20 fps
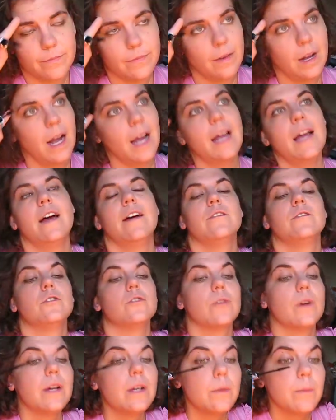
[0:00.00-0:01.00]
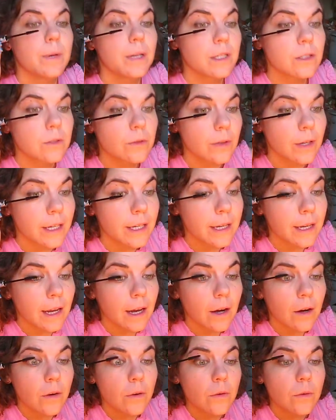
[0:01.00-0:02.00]
I have trail mix right
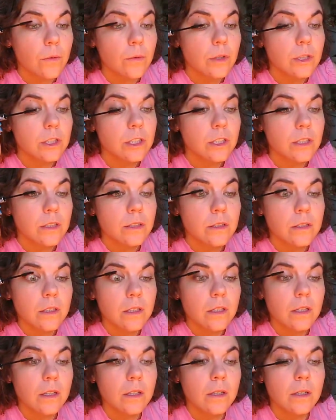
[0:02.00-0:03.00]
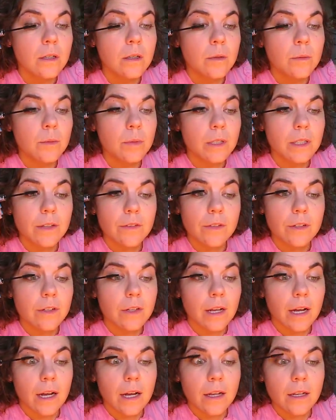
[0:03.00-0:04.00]
now, which is, believe it or
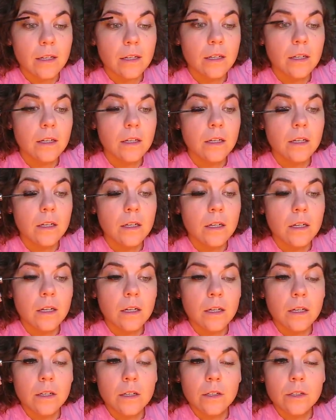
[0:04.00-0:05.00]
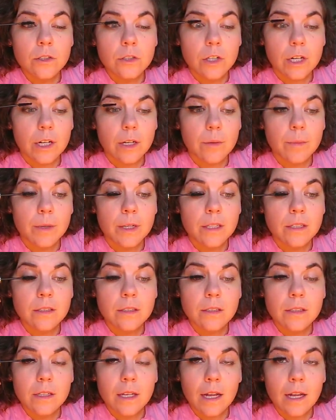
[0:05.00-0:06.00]
not, trail
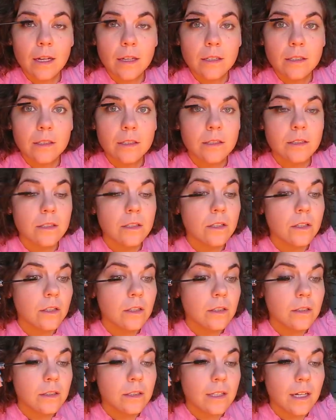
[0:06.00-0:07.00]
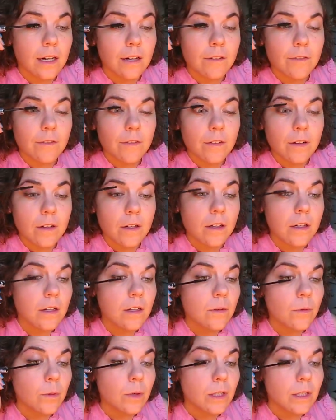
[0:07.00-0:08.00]
mix, not just the good stuff
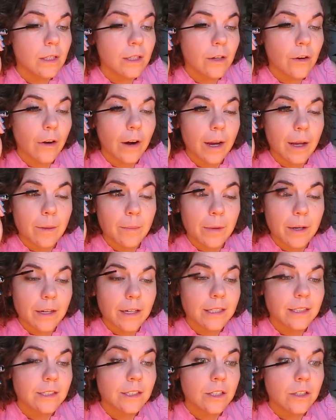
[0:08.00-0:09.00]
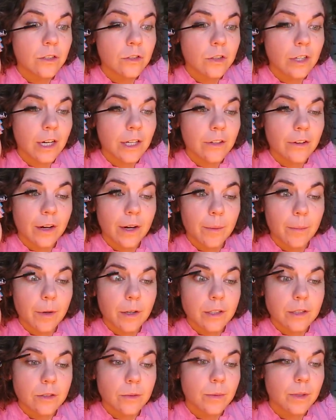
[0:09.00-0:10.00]
with the cranberries, you know, dried
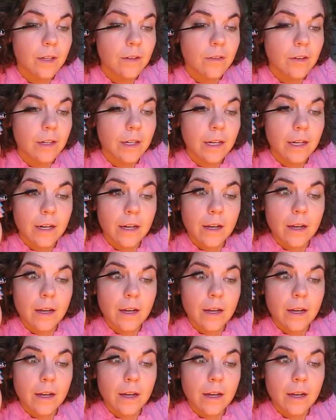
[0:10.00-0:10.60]
cranberries or whatever in it.